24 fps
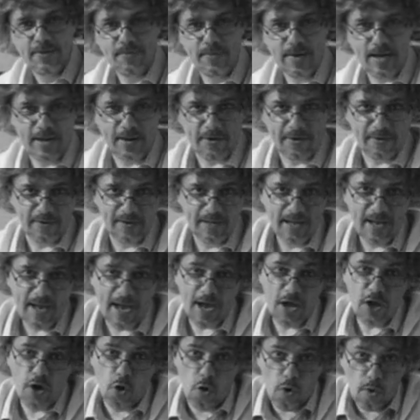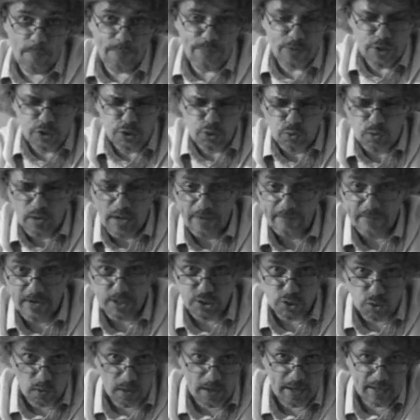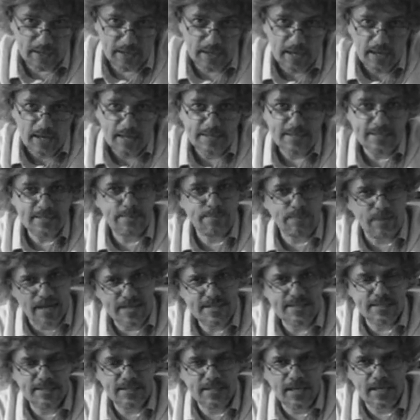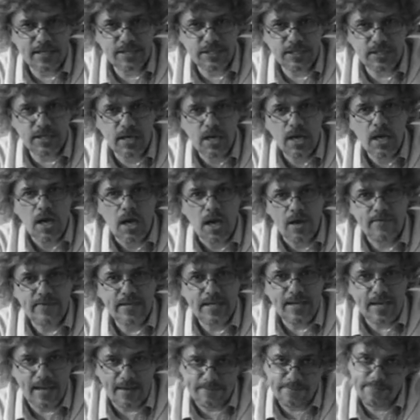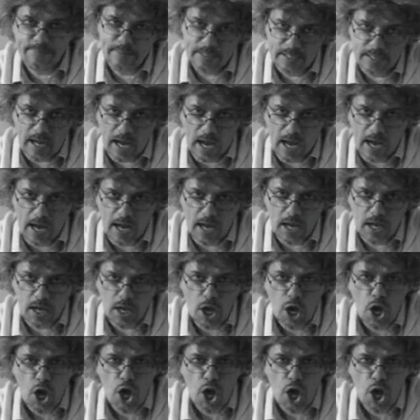Well, I hope that you have enjoyed this presentation of the FPI,